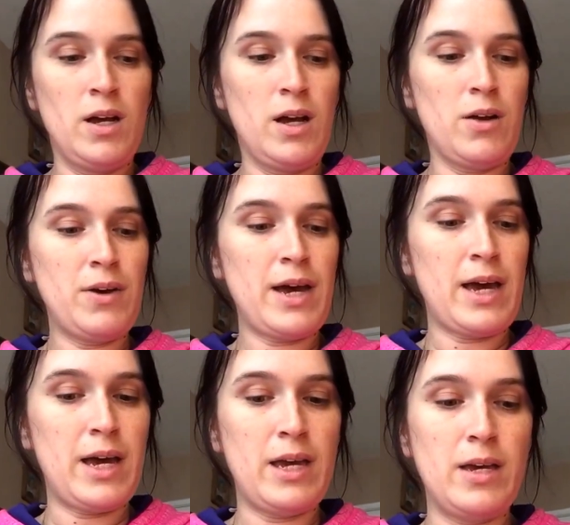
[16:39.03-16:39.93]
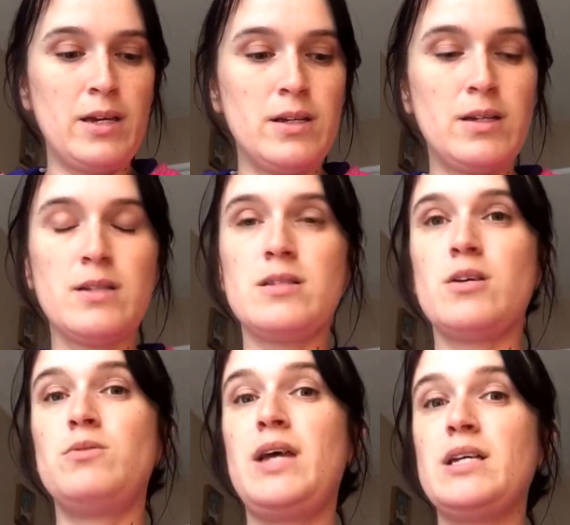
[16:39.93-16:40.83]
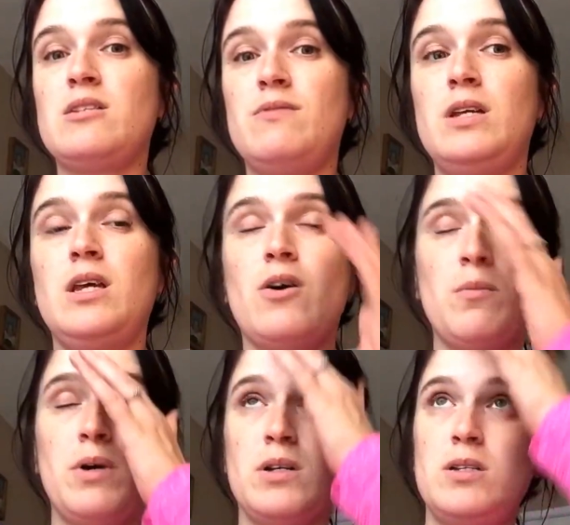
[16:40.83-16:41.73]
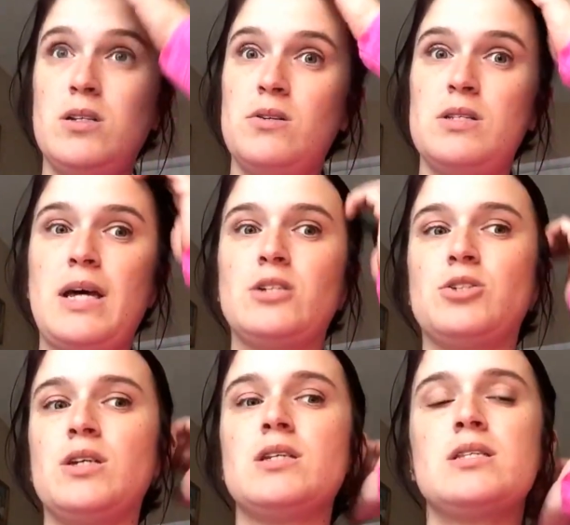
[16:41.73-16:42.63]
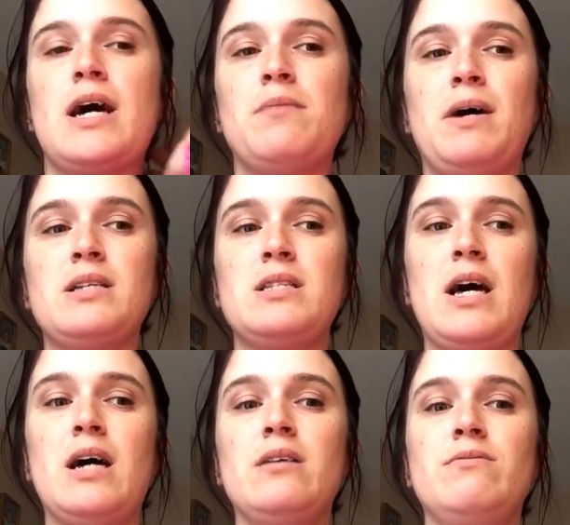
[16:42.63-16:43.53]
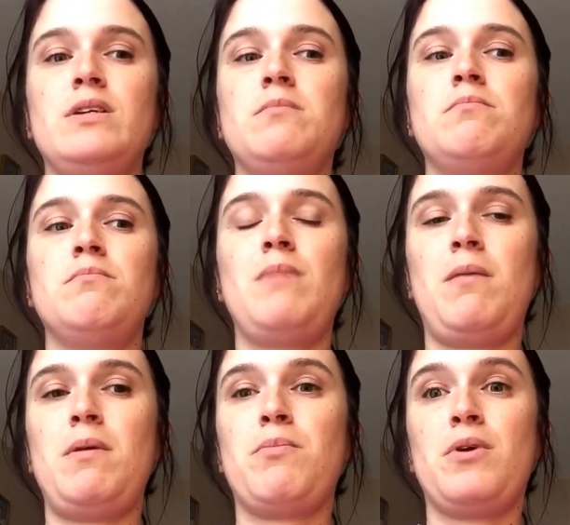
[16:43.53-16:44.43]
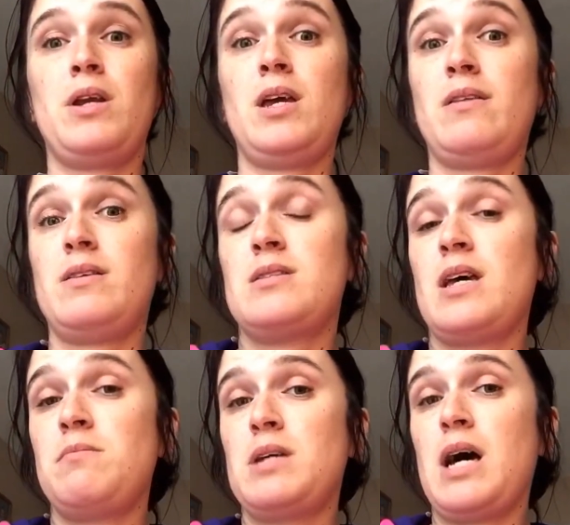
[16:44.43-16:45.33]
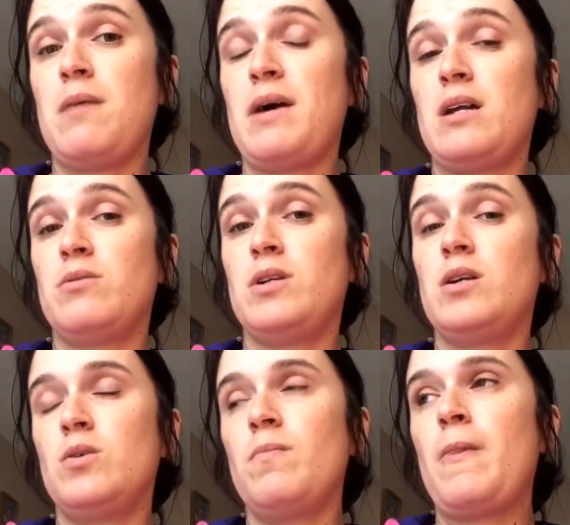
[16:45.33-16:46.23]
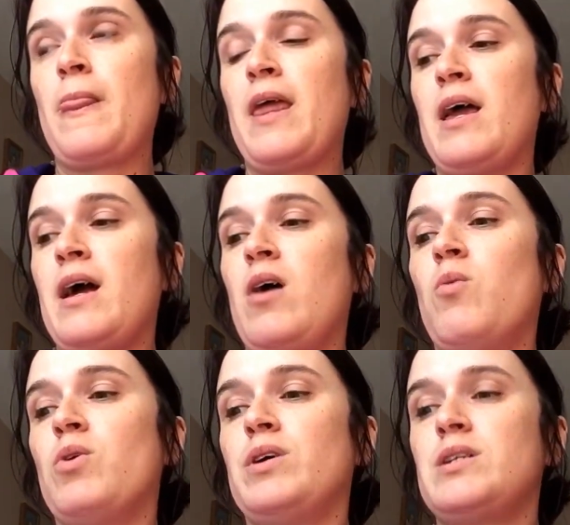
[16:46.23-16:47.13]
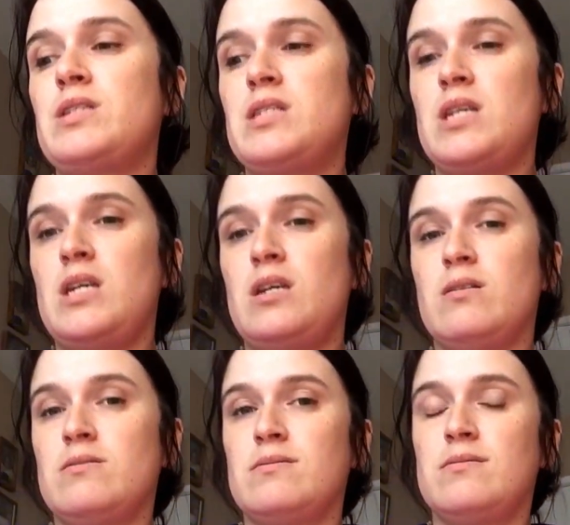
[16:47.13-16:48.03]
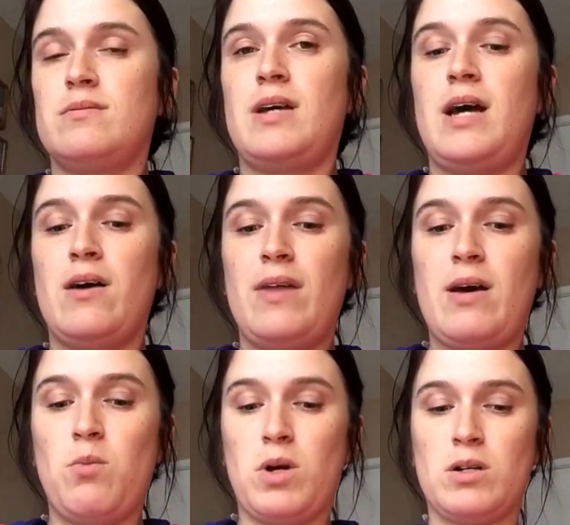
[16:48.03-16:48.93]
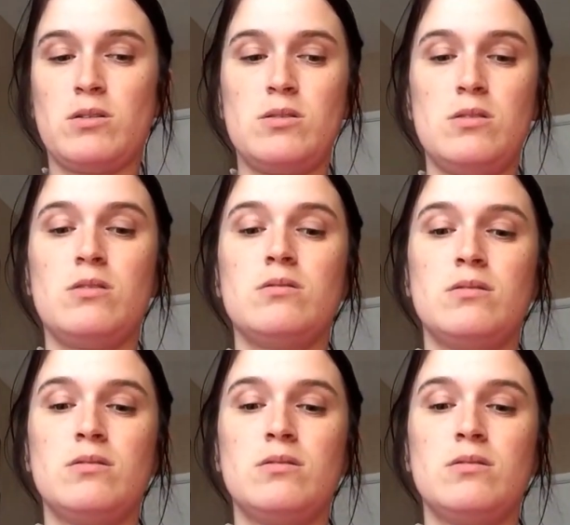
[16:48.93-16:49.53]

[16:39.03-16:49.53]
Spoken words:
Okay, so next video I'm going to do is actually a side-by-side of them maybe printing at the same time. I don't know. We're going to see how that works.